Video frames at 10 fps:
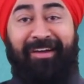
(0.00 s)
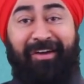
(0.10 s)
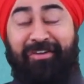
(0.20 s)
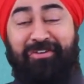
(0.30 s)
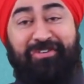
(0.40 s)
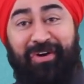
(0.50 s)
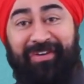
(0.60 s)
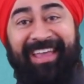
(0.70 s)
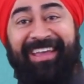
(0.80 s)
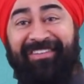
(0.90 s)
are you
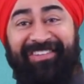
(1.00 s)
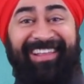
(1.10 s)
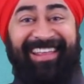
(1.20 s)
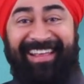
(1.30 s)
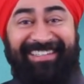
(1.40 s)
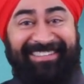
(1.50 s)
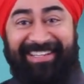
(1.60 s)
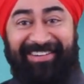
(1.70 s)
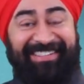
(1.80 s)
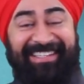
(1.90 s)
joking? Really?
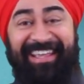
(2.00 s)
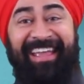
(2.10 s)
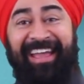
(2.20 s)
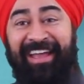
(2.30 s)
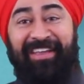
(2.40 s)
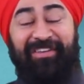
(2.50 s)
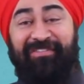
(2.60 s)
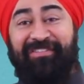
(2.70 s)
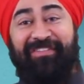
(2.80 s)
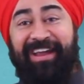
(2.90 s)
Seriously?
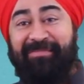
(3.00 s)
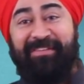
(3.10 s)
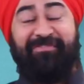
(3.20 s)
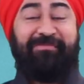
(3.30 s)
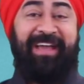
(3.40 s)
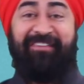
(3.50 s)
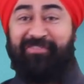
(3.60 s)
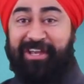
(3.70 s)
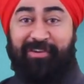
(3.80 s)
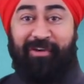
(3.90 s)
You've invited me from
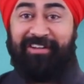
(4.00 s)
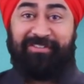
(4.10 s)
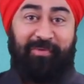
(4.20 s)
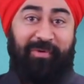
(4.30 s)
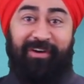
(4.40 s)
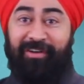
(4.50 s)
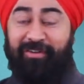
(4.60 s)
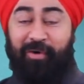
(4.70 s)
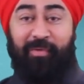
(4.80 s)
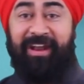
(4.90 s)
halfway across the
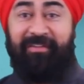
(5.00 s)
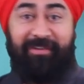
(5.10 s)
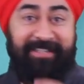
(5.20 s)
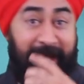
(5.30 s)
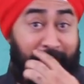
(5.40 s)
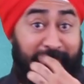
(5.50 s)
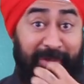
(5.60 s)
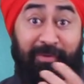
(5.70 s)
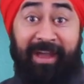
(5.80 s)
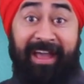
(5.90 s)
world or whatever to help
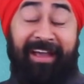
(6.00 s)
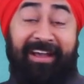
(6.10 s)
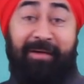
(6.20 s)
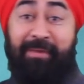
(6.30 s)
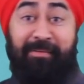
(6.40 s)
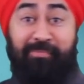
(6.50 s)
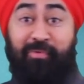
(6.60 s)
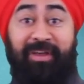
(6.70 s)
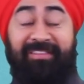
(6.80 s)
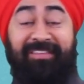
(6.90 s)
you come up
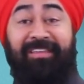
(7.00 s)
with,